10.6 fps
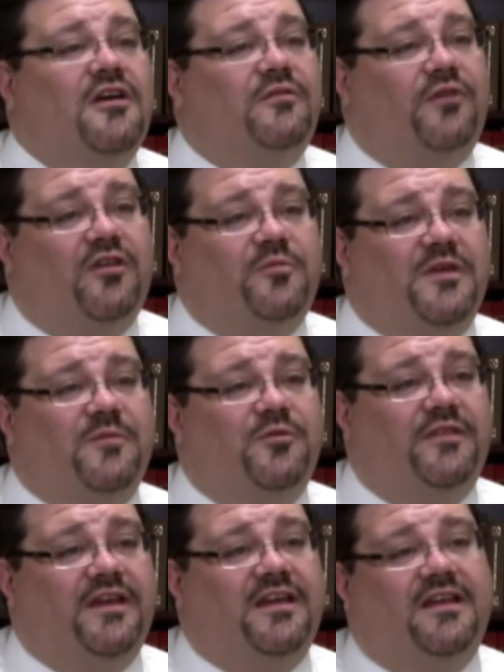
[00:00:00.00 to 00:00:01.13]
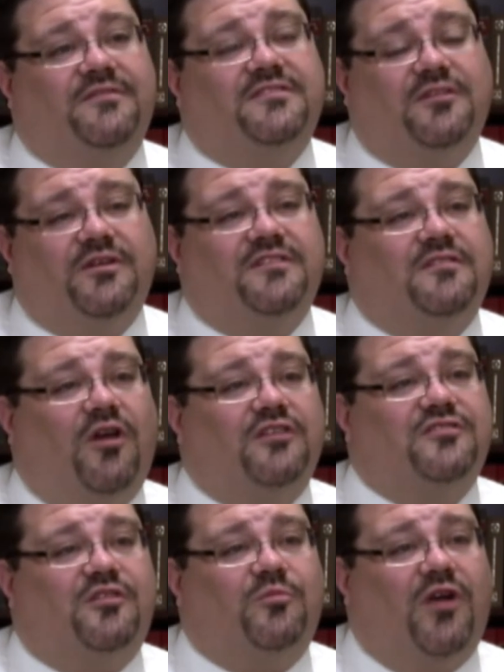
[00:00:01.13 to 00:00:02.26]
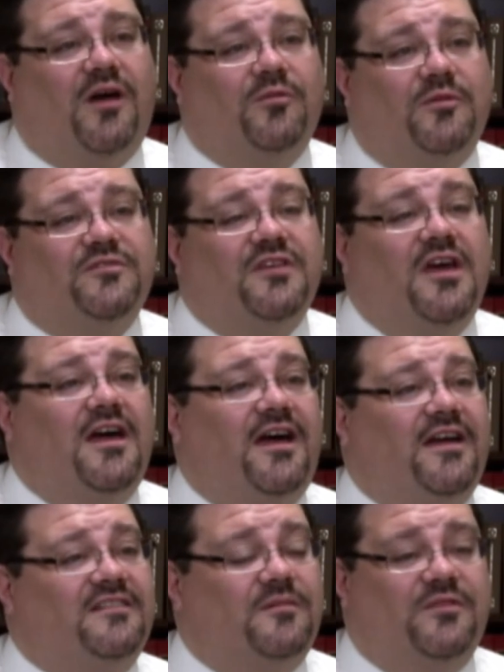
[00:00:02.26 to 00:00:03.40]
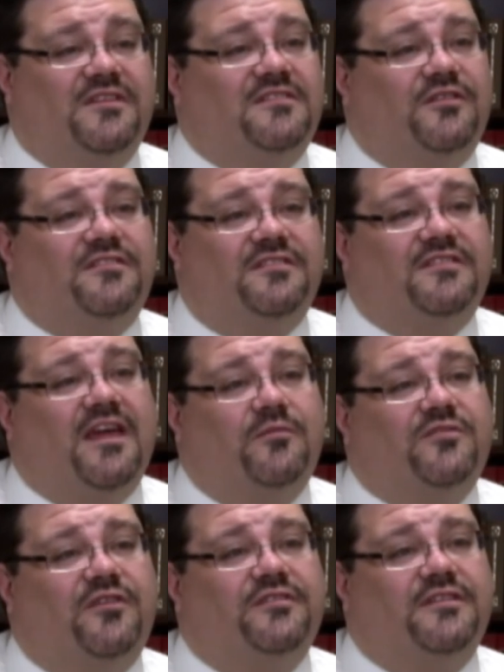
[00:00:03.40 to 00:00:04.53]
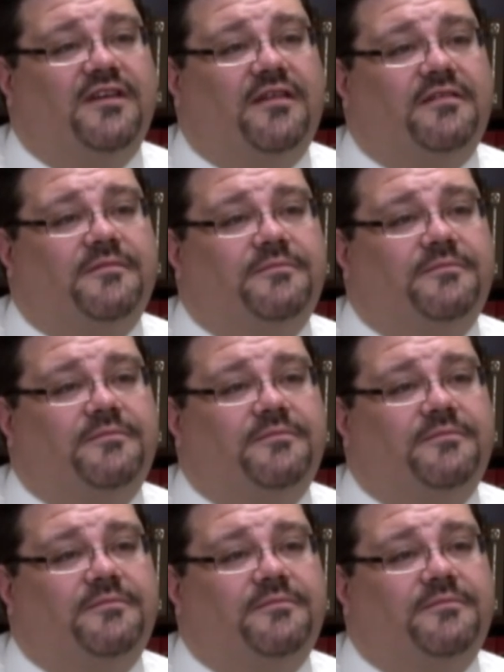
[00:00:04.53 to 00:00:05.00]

For other people, they can have serious long-term problems, and some of these illnesses can result in death.